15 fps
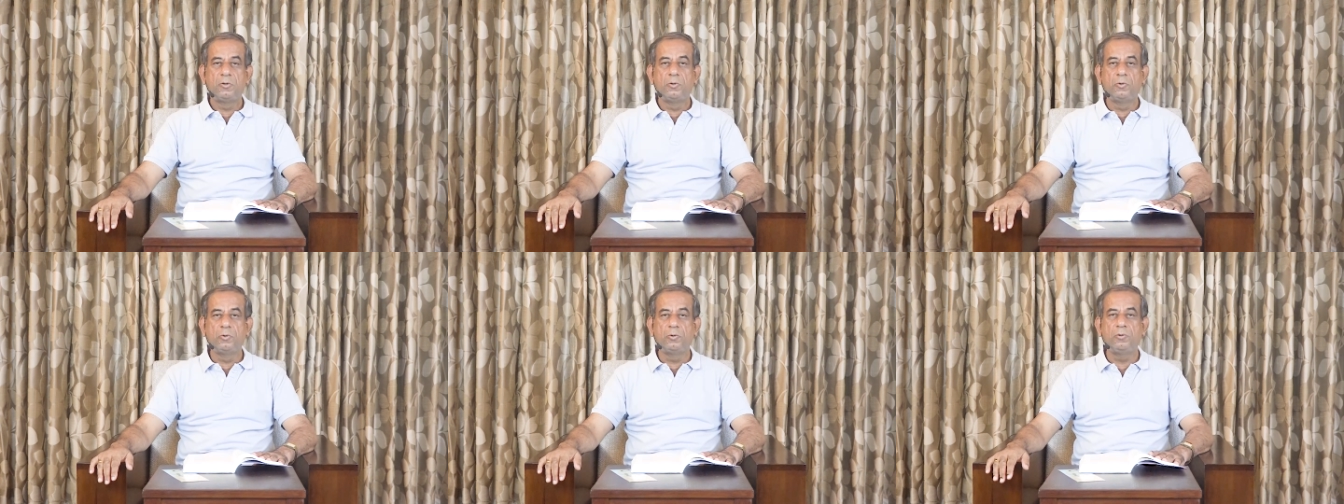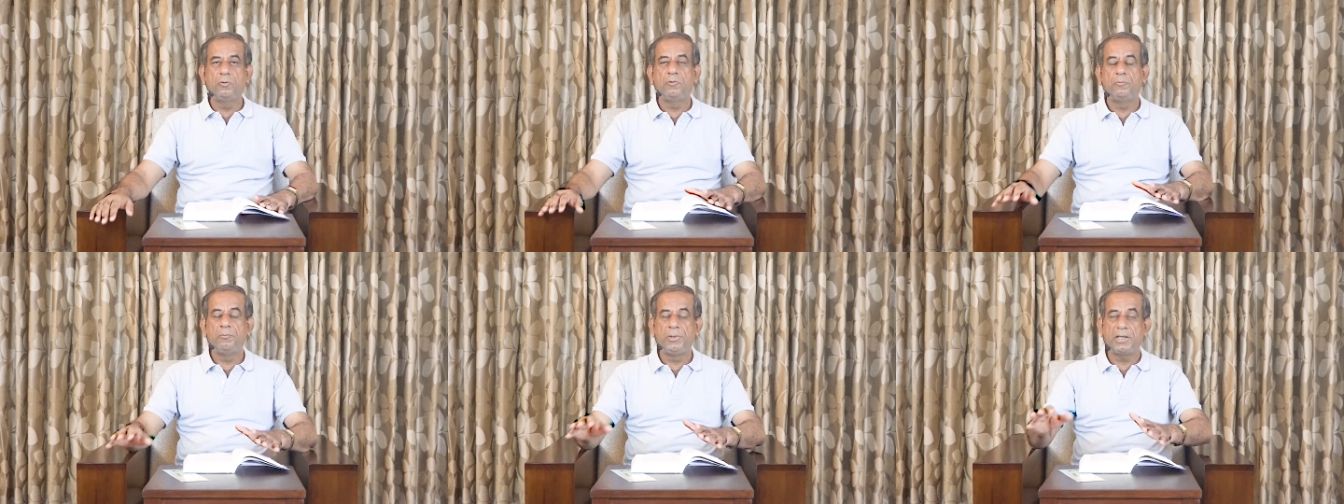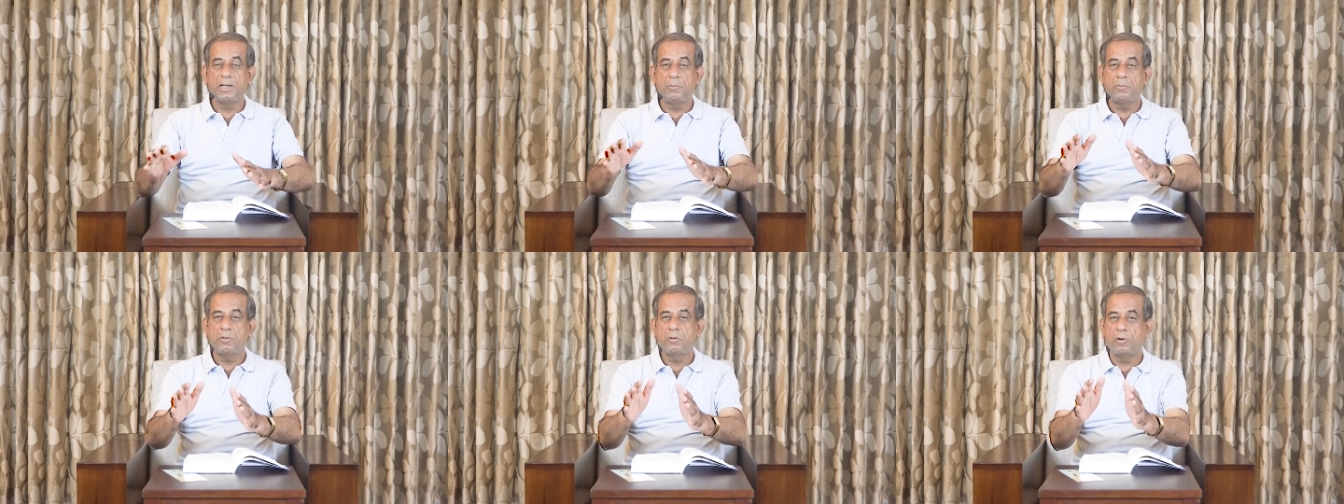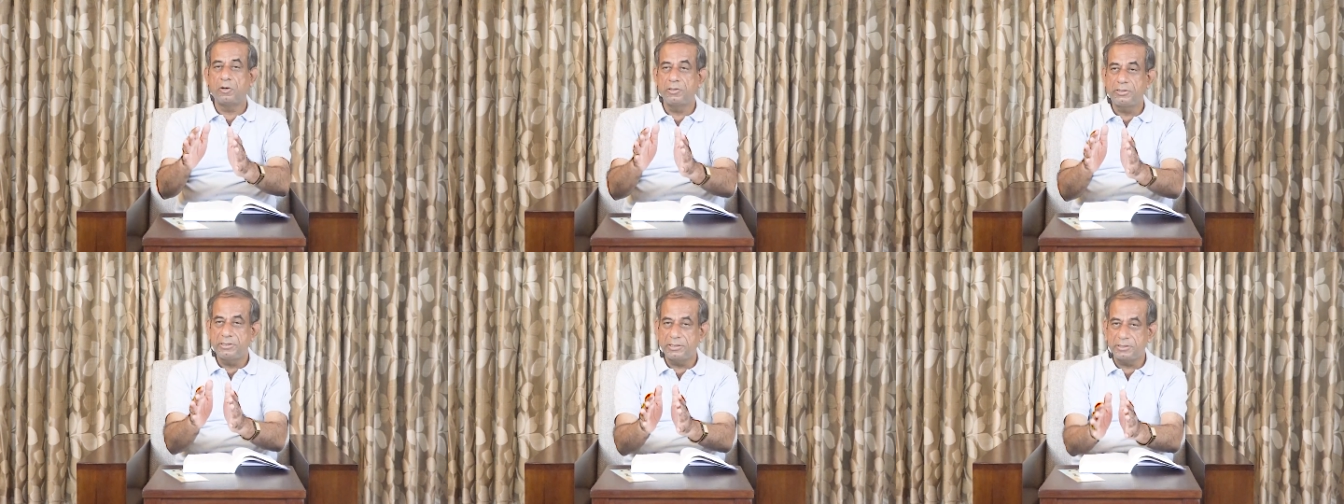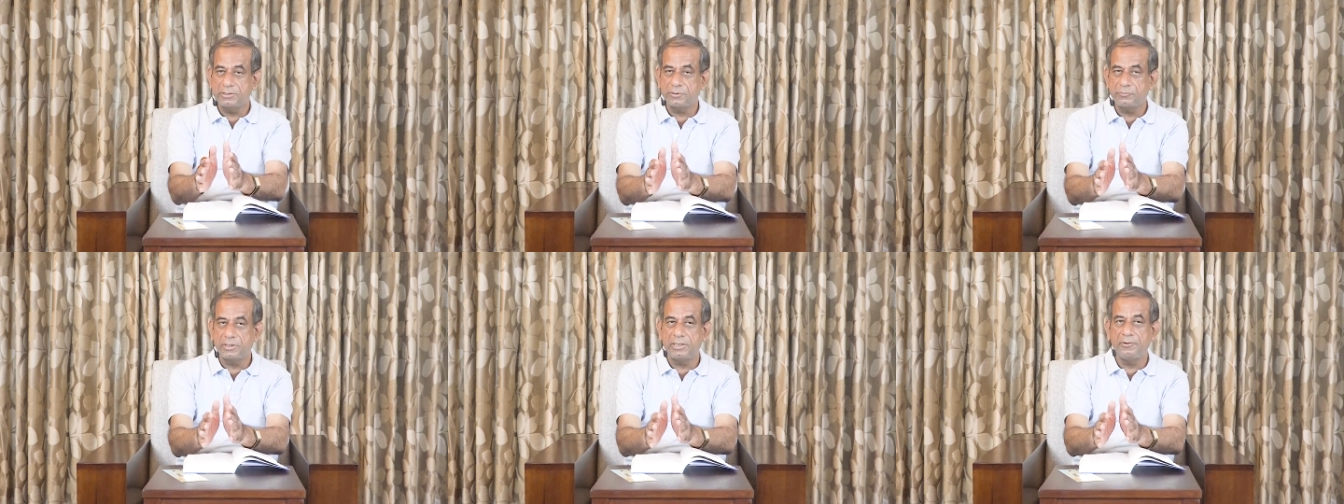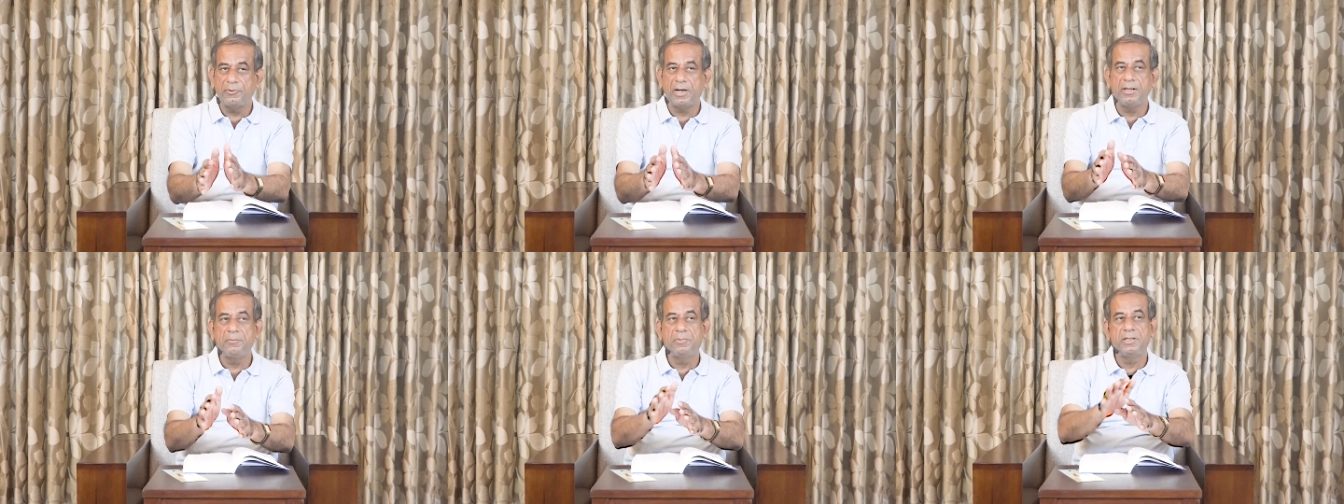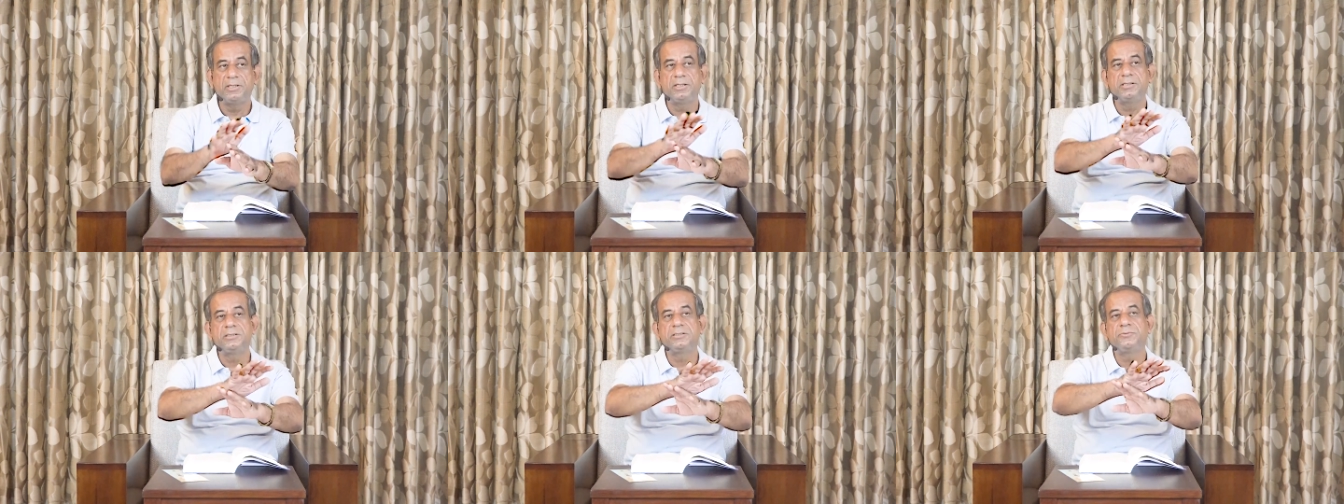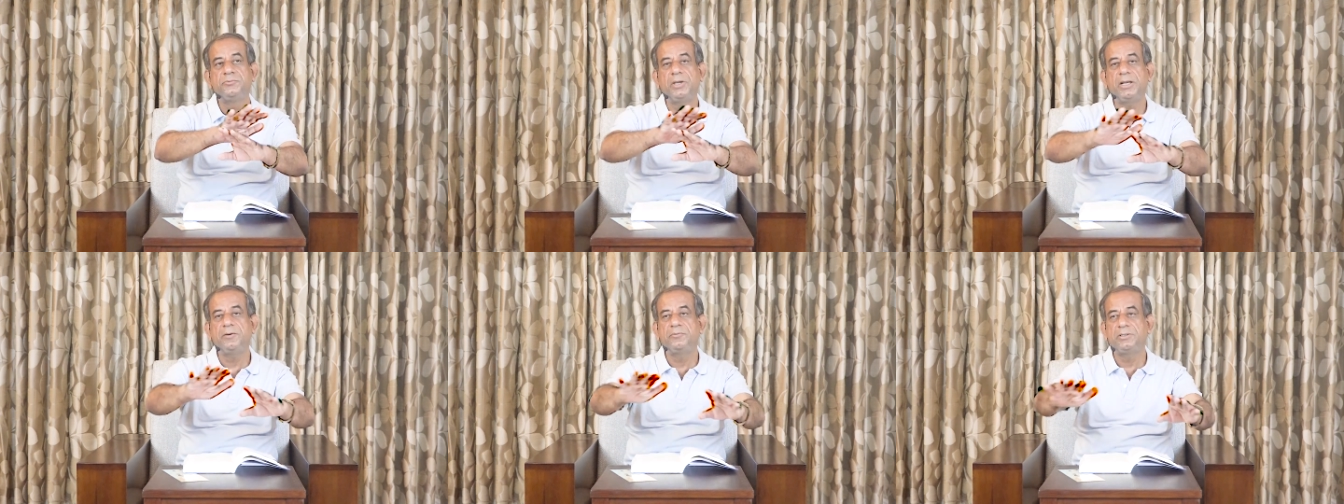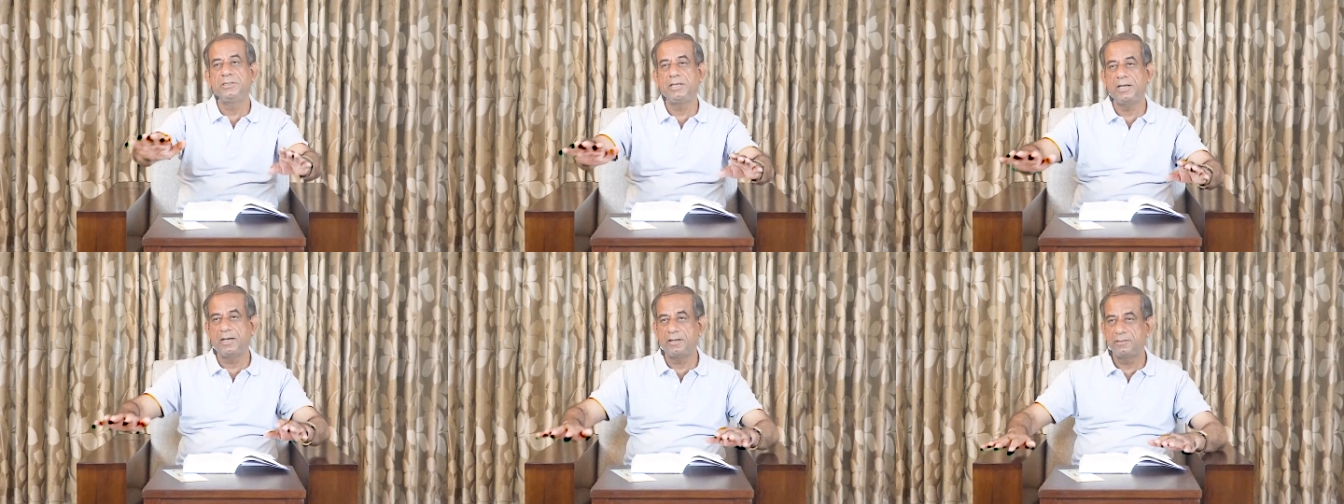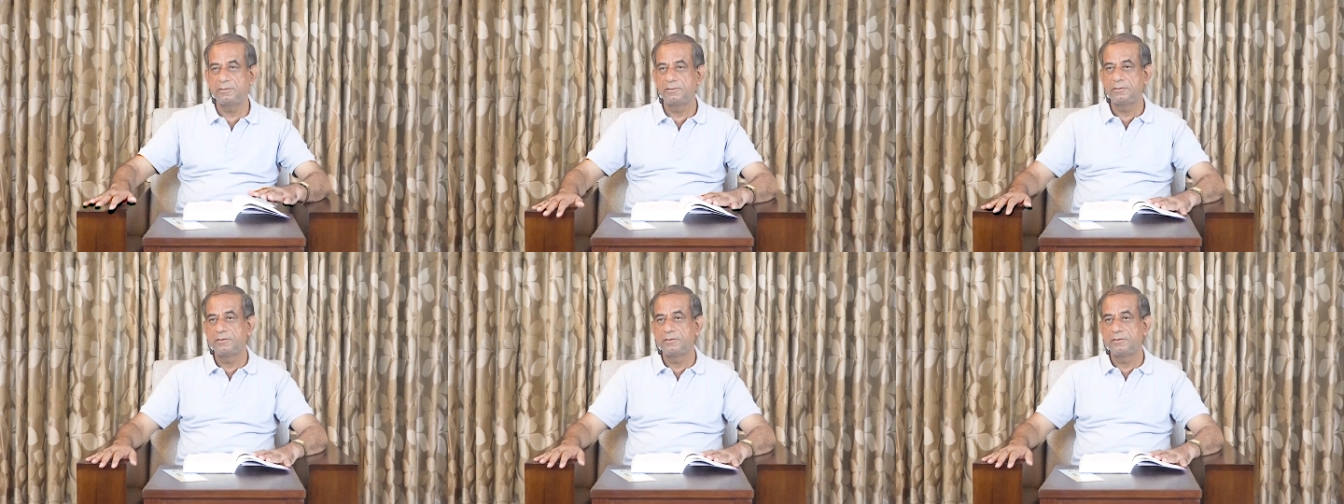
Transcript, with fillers: who become conscious of the divine presence wherever they are.